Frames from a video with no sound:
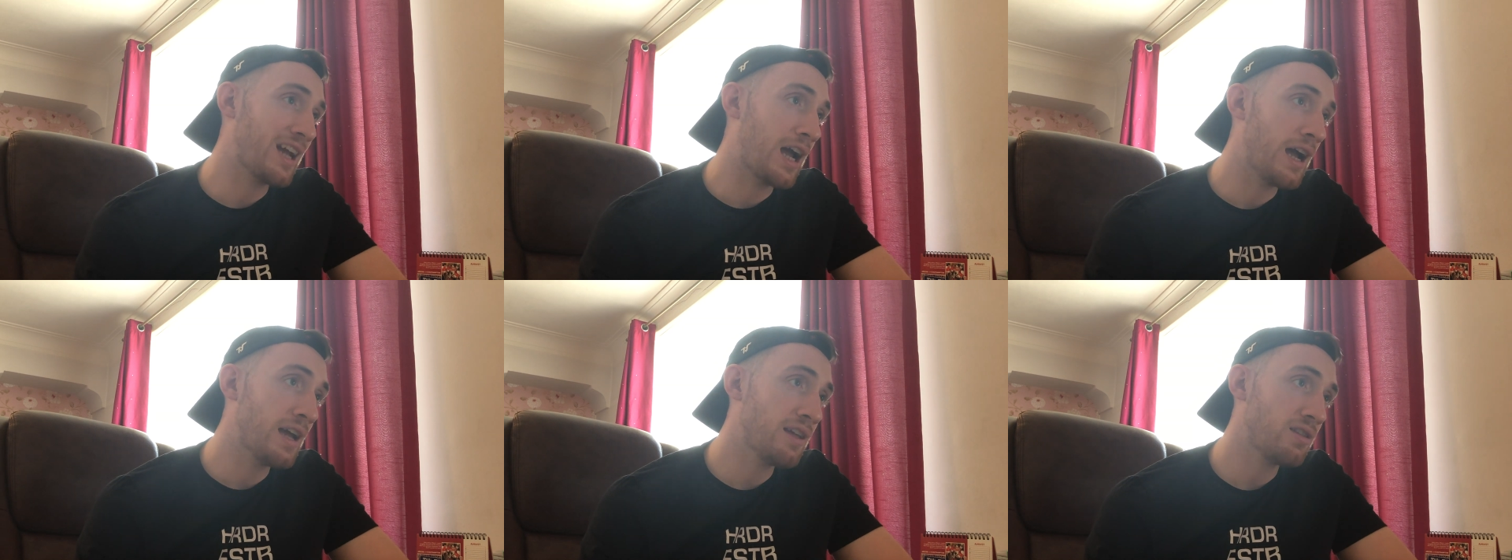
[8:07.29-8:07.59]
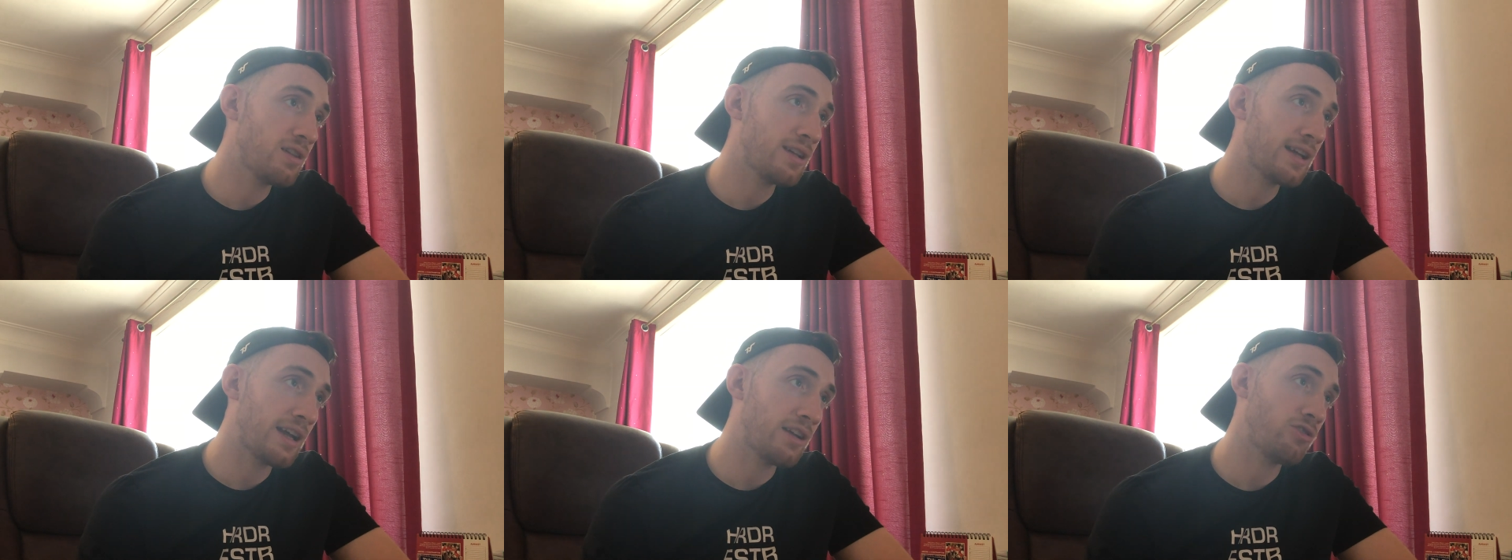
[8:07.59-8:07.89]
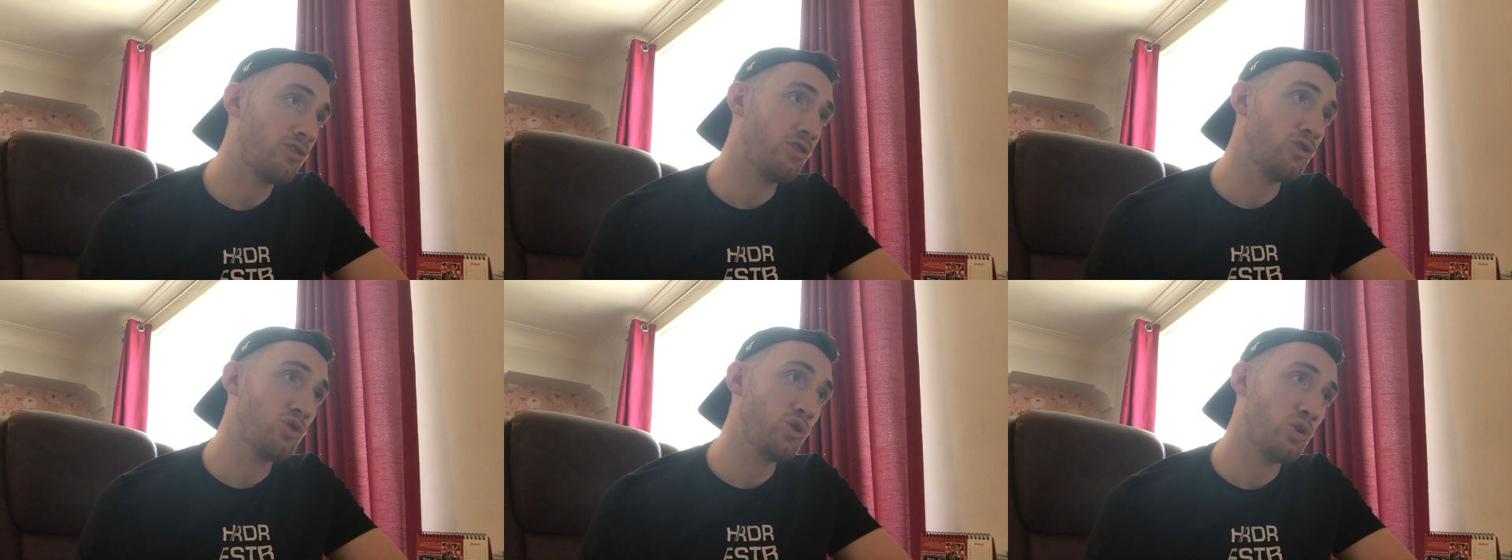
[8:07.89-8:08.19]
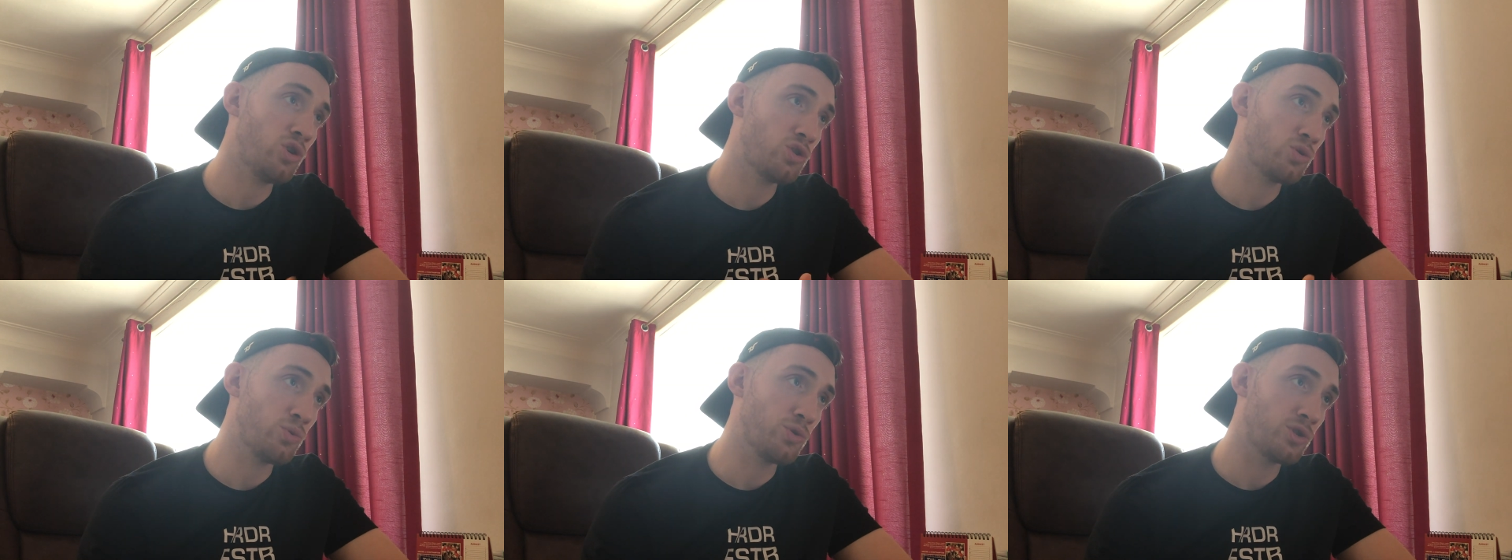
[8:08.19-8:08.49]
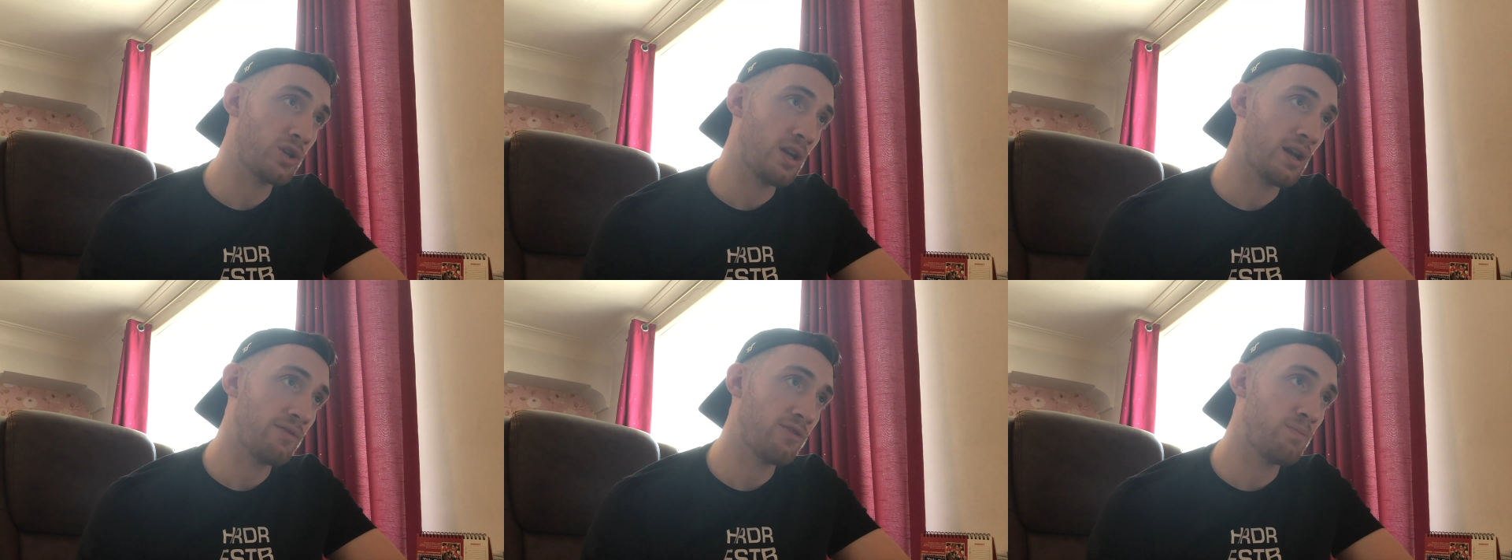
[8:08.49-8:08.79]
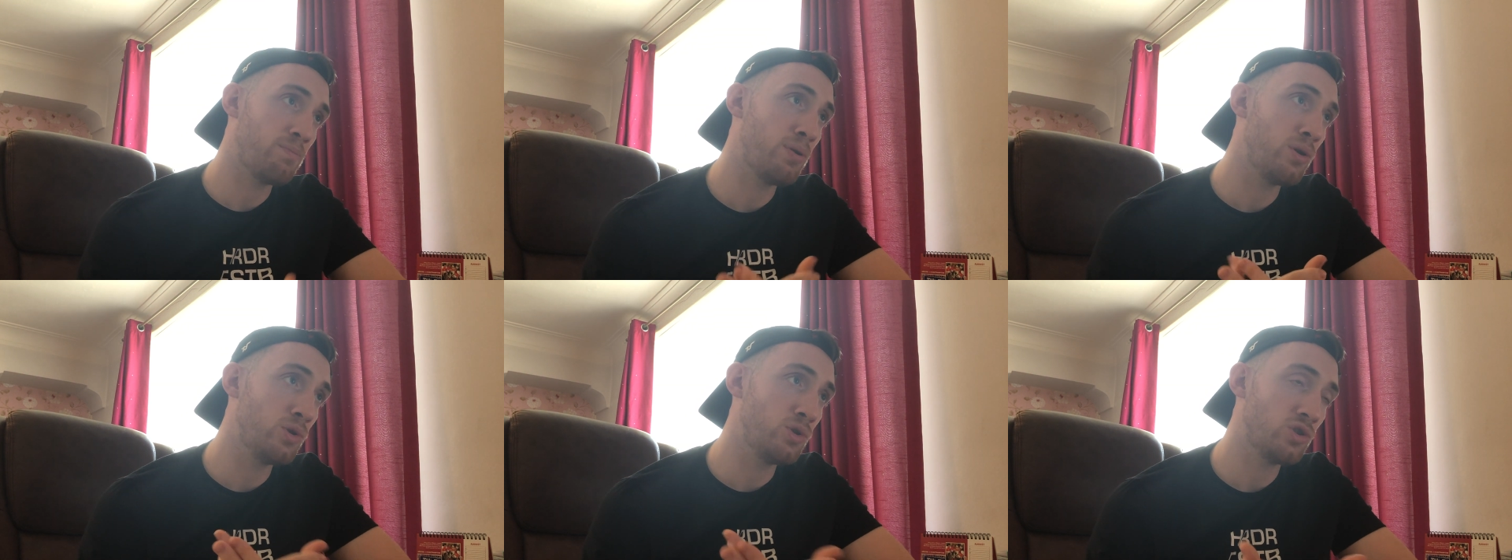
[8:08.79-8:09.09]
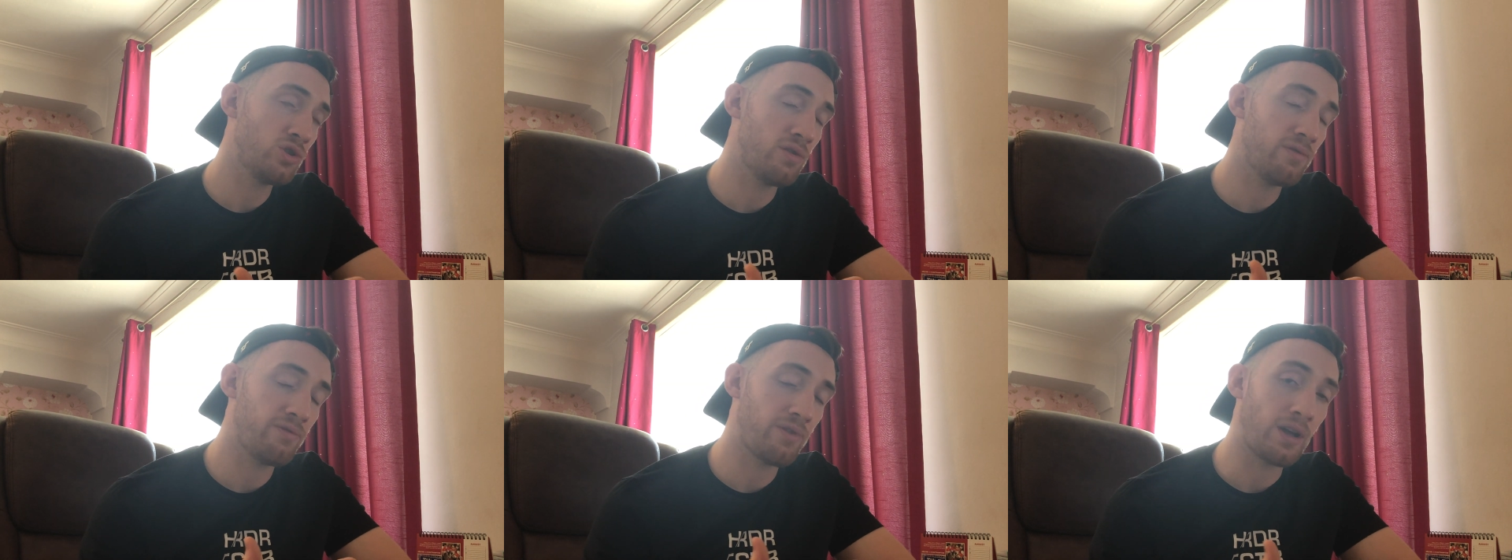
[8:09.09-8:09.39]
I think Anthony Joshua is going to have to push
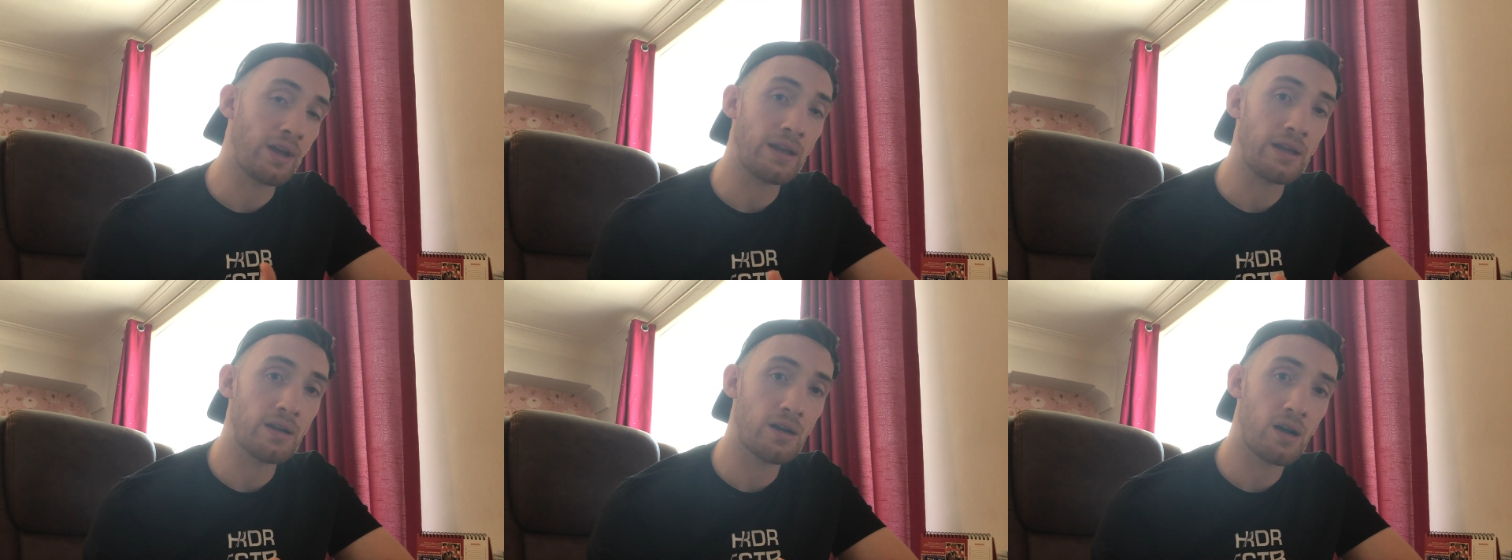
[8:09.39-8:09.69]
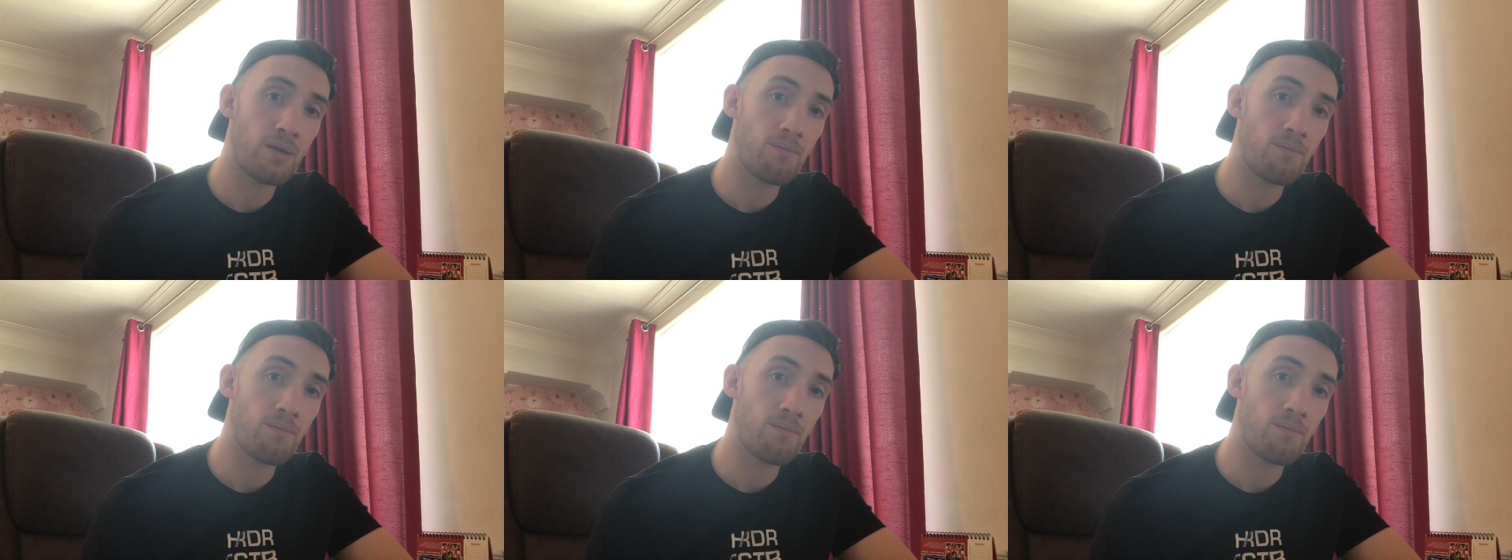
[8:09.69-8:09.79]
the fight